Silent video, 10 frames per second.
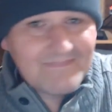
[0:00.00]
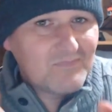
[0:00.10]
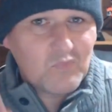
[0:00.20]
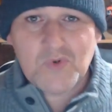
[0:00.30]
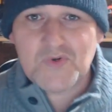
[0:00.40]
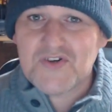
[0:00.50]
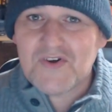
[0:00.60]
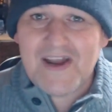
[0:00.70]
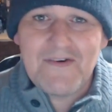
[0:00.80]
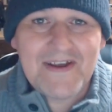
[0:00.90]
we'll
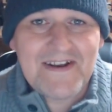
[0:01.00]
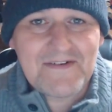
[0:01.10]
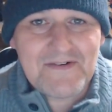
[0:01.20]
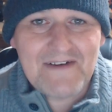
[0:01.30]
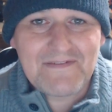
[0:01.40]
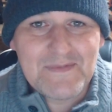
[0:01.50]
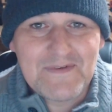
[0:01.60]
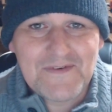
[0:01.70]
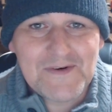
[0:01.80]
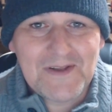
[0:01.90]
sort out another raffle
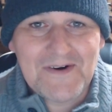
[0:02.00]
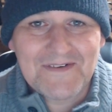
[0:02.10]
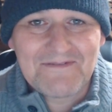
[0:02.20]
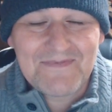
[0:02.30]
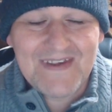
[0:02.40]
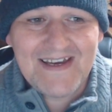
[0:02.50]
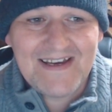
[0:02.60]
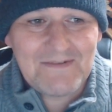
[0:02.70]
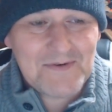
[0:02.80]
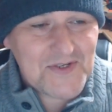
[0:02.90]
before long.
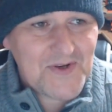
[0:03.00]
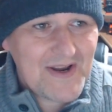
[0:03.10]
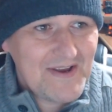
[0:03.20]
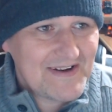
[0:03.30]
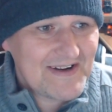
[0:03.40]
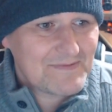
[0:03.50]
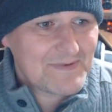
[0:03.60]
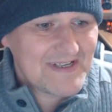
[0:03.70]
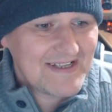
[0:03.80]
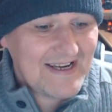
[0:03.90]
We'll sort out another
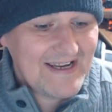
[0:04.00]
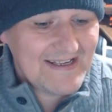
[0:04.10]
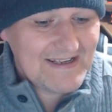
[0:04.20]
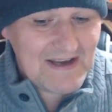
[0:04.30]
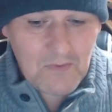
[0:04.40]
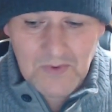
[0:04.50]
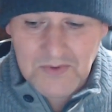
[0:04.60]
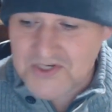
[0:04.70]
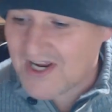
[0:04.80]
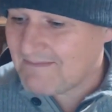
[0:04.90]
one. We'll try and